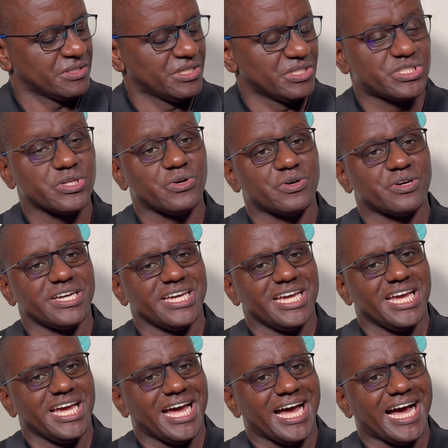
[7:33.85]
So
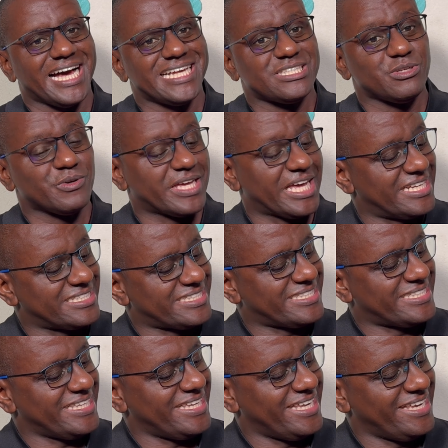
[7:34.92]
as you can
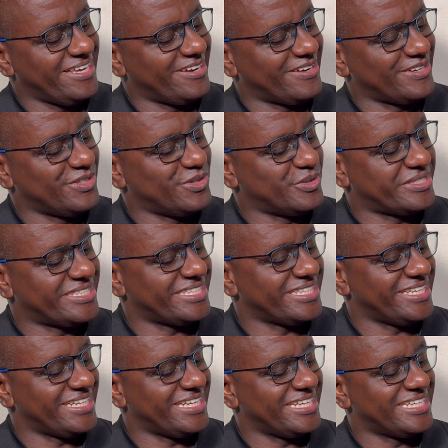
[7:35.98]
see here, you
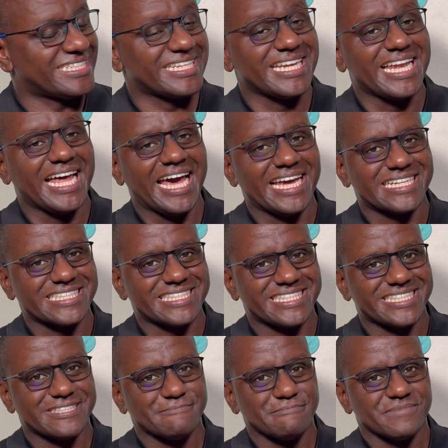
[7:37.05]
see these
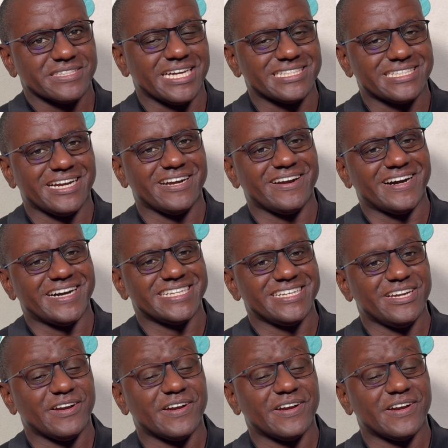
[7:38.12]
lights that are on here.